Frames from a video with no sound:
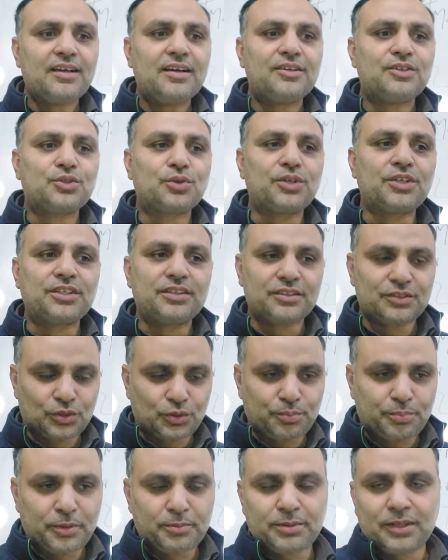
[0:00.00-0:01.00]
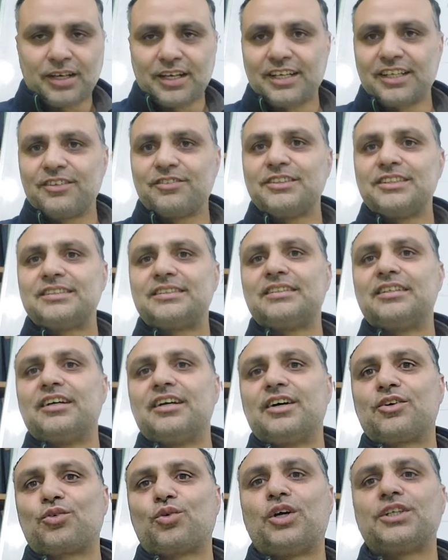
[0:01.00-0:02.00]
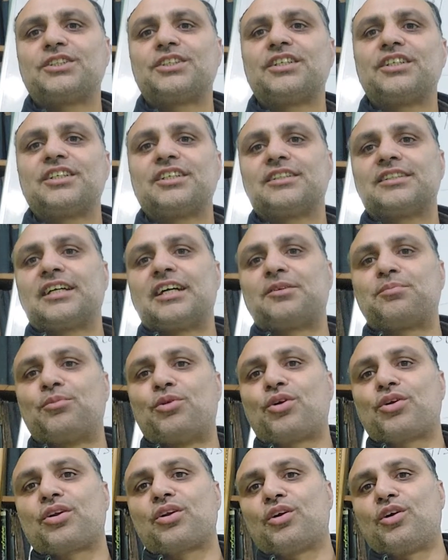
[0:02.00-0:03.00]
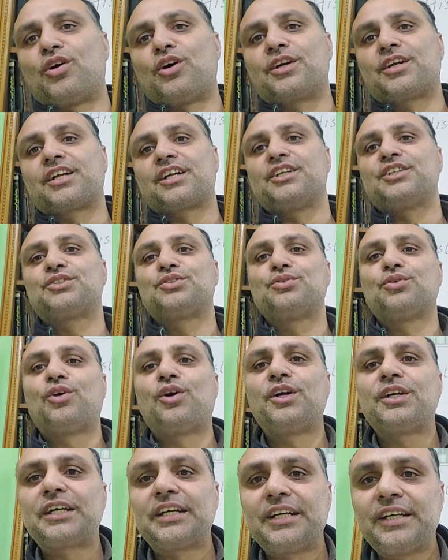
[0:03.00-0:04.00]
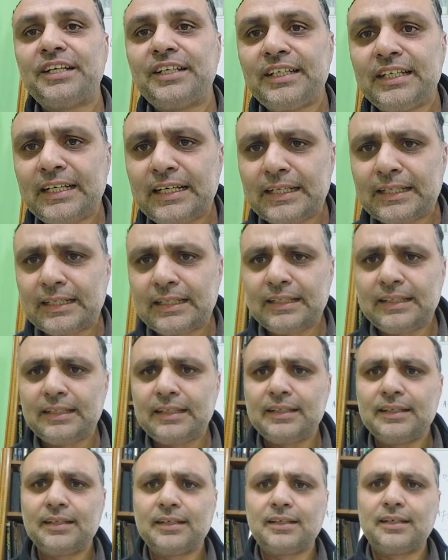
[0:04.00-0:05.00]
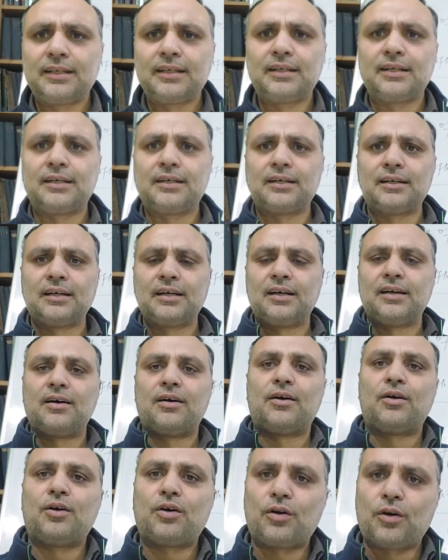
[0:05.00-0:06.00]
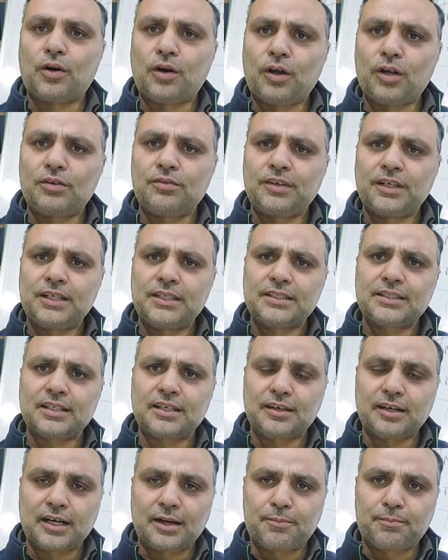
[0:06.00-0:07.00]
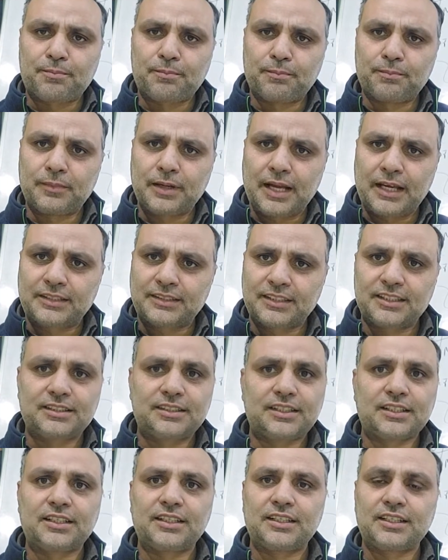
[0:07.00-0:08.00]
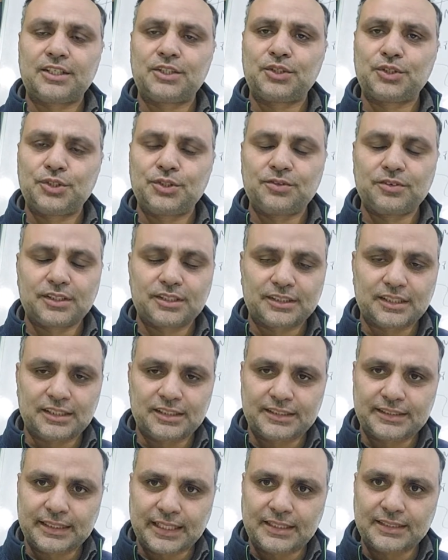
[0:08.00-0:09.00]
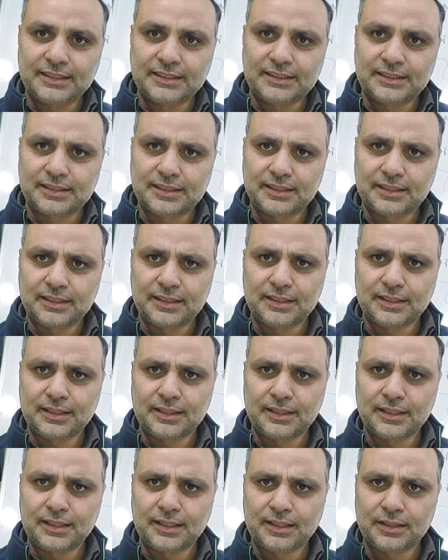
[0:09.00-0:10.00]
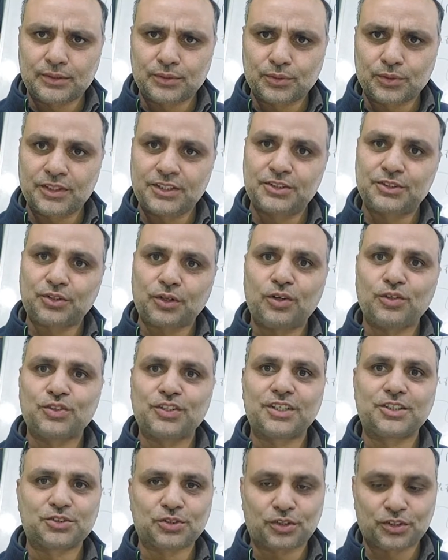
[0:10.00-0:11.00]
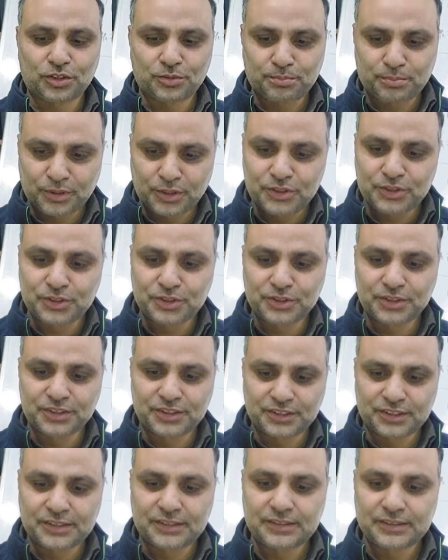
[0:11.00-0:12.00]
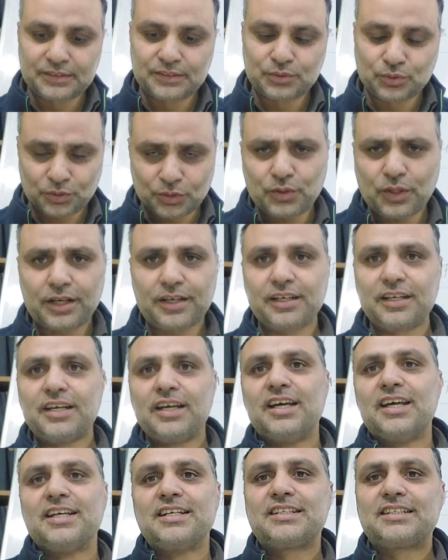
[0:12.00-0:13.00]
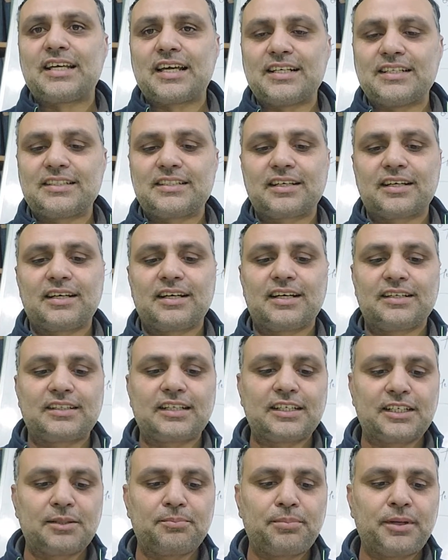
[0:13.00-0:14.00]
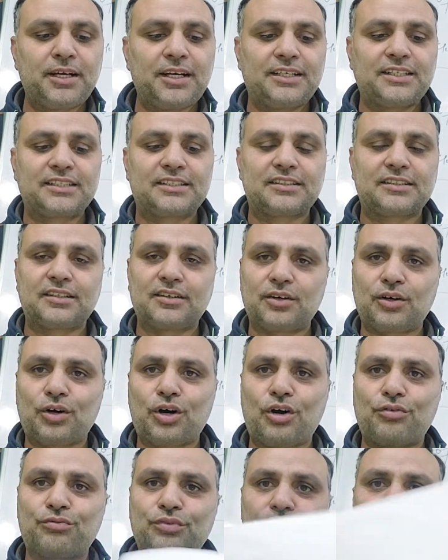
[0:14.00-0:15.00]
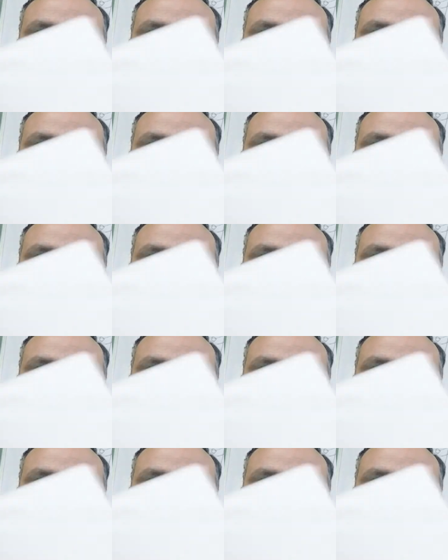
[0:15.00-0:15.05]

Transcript: so people are questioning that moral order is not innately always existing in a universal sense. So it's also a sort of prejudice. So you can sense the debates of